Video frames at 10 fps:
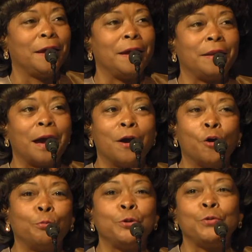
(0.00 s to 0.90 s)
And I
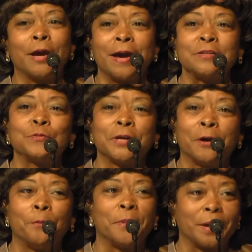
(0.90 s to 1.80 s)
hope you guys will
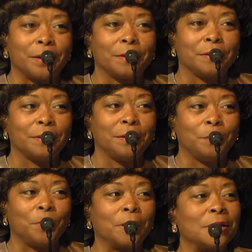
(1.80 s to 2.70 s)
help me
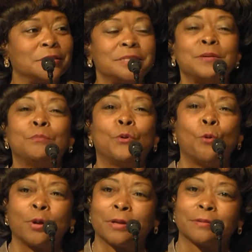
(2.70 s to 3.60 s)
because it's
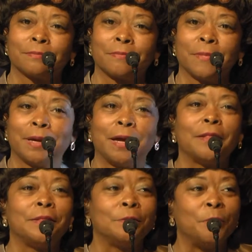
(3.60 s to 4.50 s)
important.
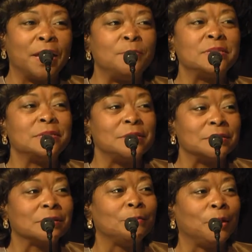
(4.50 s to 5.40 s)
The babies in
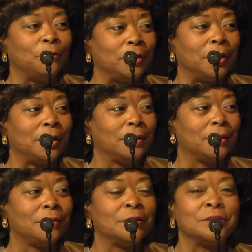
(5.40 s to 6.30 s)
this community
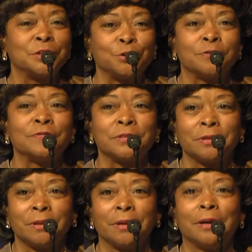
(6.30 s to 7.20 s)

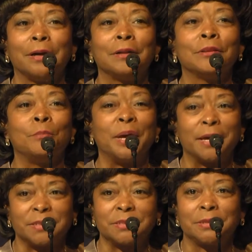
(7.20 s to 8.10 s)
deserves the
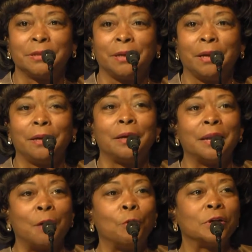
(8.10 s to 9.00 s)
best. And
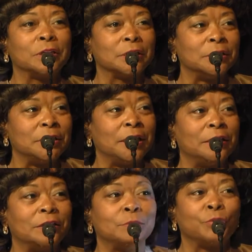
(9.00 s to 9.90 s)
I want to
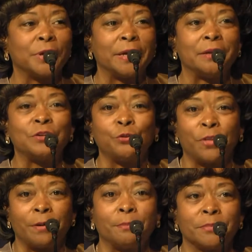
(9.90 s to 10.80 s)
continue to bring it to
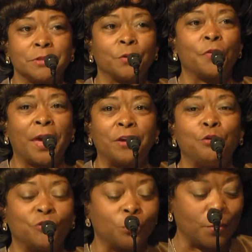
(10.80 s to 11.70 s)
them. So thank
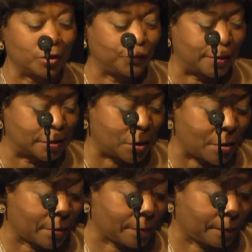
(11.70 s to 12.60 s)
you so much for this honor.